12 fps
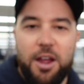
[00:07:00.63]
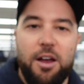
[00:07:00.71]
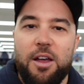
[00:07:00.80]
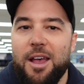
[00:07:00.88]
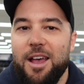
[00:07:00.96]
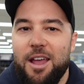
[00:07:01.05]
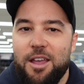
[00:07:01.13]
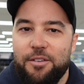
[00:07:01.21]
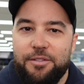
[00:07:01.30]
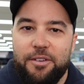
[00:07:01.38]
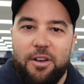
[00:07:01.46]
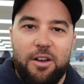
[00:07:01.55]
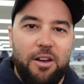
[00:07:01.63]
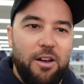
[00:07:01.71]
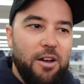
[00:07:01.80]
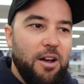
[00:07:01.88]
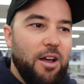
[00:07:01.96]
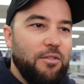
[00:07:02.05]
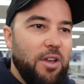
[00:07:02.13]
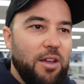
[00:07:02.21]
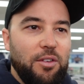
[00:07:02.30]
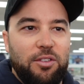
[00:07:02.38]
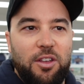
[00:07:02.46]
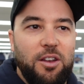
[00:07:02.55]
Now, if I've
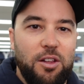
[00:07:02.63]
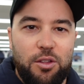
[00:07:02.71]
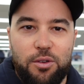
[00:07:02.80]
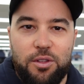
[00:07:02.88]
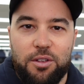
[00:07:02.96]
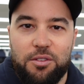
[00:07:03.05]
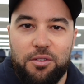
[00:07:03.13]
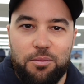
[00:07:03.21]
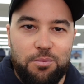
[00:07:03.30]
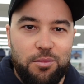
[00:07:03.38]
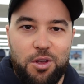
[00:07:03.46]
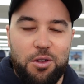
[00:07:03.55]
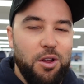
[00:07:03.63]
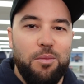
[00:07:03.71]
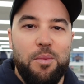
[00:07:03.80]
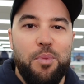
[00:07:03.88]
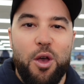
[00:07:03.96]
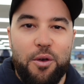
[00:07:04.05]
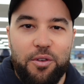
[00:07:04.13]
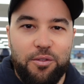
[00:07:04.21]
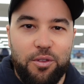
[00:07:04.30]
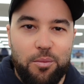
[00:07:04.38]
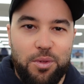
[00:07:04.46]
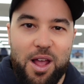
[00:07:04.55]
ever seen a lure that's going to be perfect
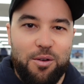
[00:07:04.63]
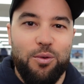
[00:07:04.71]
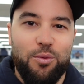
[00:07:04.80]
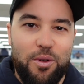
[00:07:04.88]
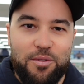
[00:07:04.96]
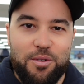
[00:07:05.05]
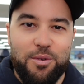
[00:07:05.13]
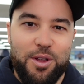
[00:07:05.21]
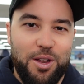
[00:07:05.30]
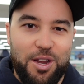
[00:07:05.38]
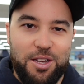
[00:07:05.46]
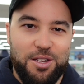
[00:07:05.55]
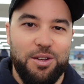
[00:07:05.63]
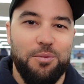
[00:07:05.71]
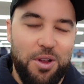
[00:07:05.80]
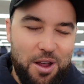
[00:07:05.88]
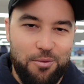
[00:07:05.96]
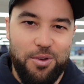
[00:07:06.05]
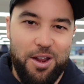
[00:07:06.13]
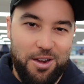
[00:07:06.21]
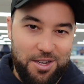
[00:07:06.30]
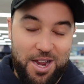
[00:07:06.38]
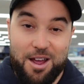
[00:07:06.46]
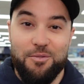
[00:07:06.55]
for the Blackwood River, where you need to
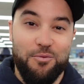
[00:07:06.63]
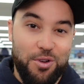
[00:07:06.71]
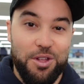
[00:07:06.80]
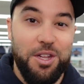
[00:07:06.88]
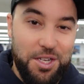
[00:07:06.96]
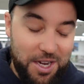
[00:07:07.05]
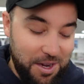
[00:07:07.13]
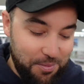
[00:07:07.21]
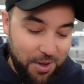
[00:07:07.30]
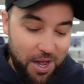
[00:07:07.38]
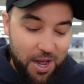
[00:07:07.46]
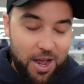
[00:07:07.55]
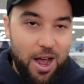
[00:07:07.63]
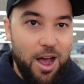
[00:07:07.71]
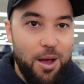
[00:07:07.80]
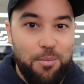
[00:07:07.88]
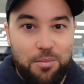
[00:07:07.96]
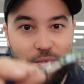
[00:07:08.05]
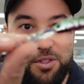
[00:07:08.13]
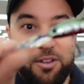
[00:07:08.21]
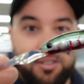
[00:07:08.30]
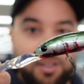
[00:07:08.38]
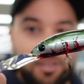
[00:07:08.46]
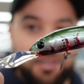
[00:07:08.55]
get down really deep,
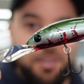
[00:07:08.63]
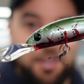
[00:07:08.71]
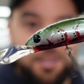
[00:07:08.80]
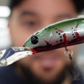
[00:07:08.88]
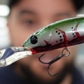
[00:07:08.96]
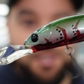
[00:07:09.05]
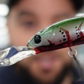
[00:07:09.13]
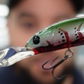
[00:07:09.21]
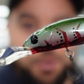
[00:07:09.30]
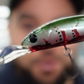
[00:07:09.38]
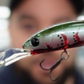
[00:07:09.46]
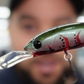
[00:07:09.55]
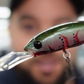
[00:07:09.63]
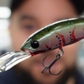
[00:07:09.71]
this is the lure